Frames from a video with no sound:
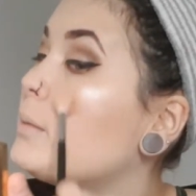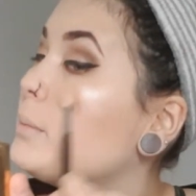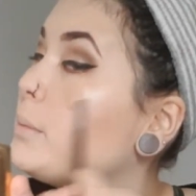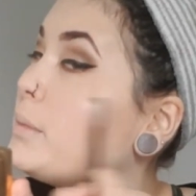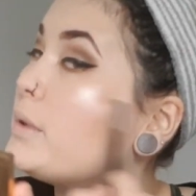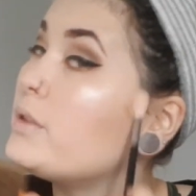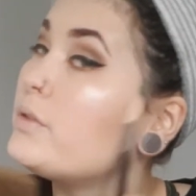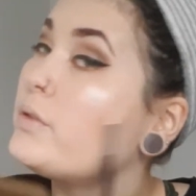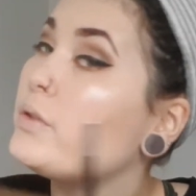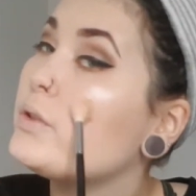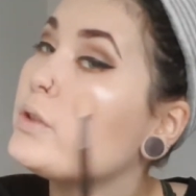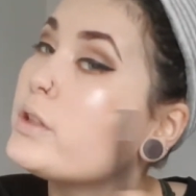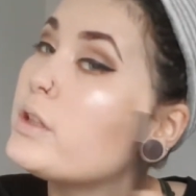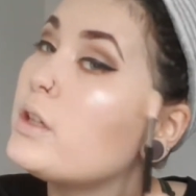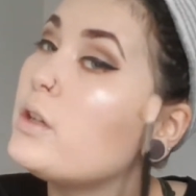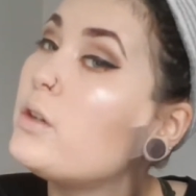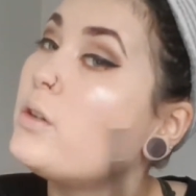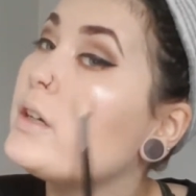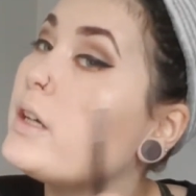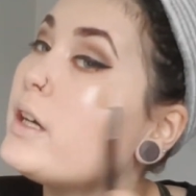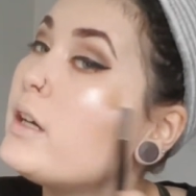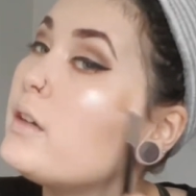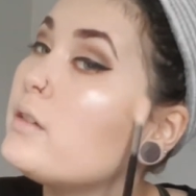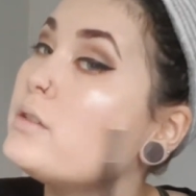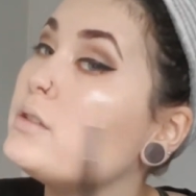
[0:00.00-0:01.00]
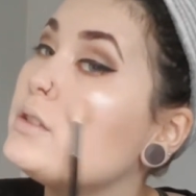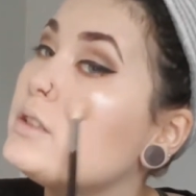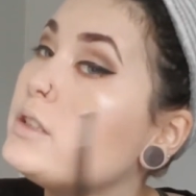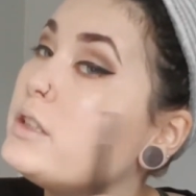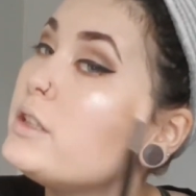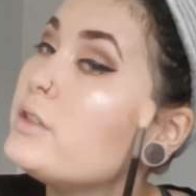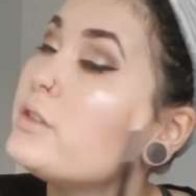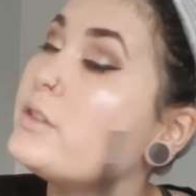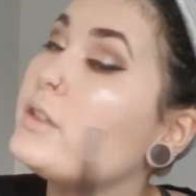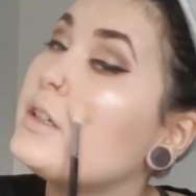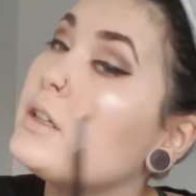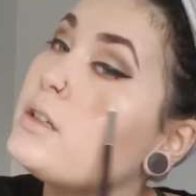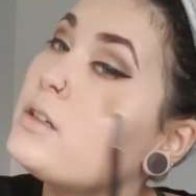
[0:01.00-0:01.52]
But for going out,
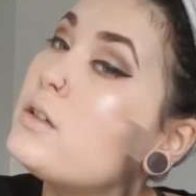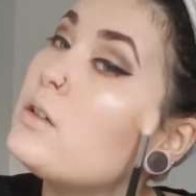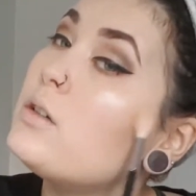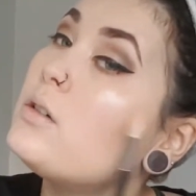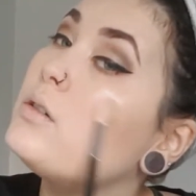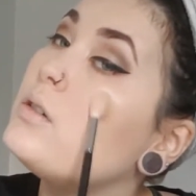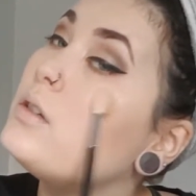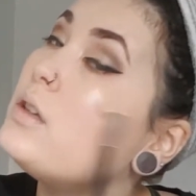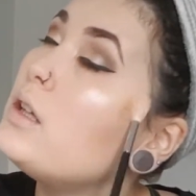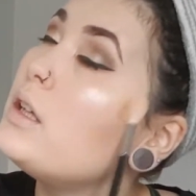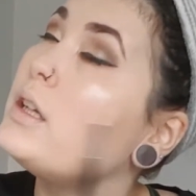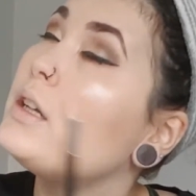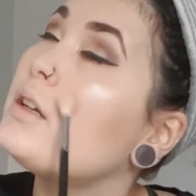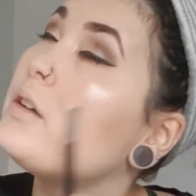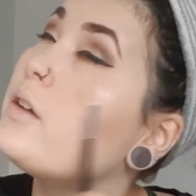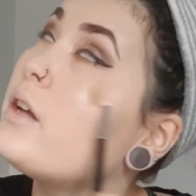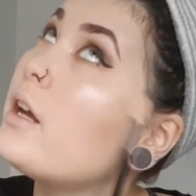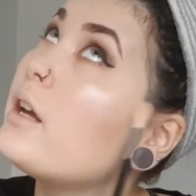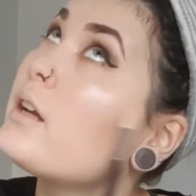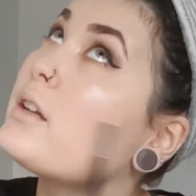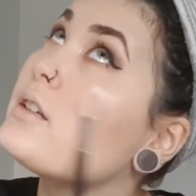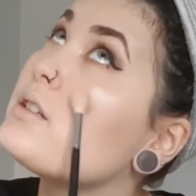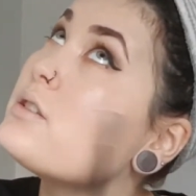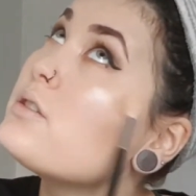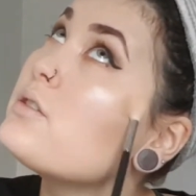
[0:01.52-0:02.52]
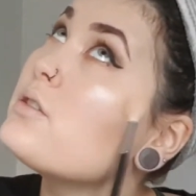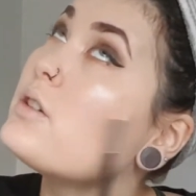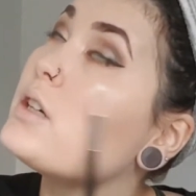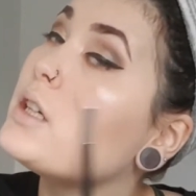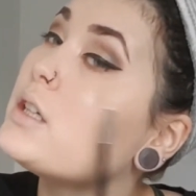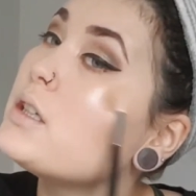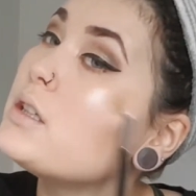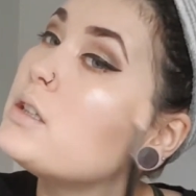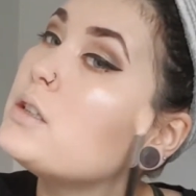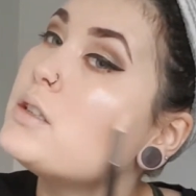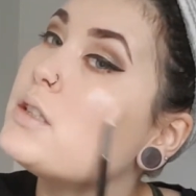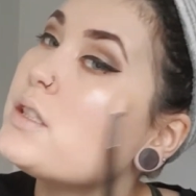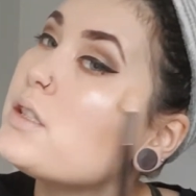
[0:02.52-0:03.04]
you can go a little extra,
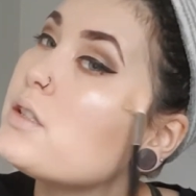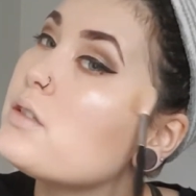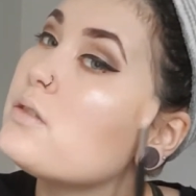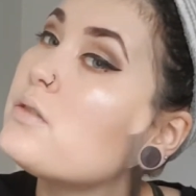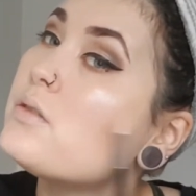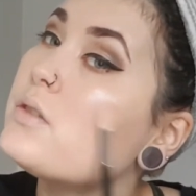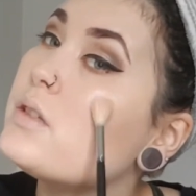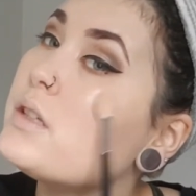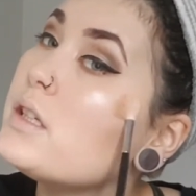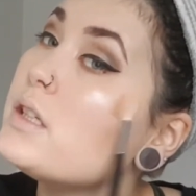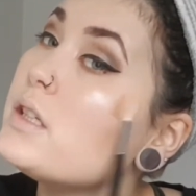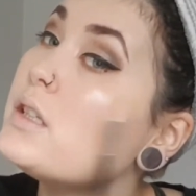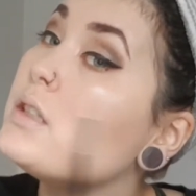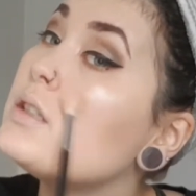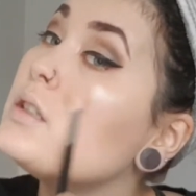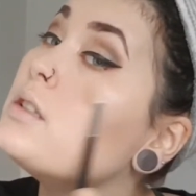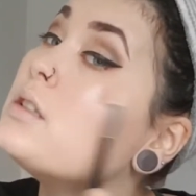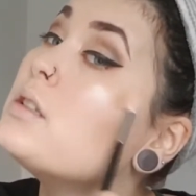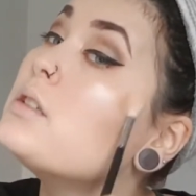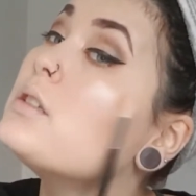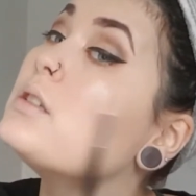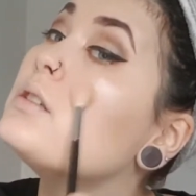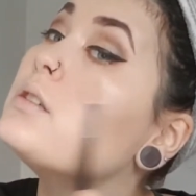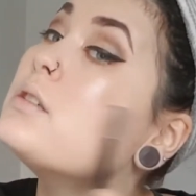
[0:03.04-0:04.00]
as always.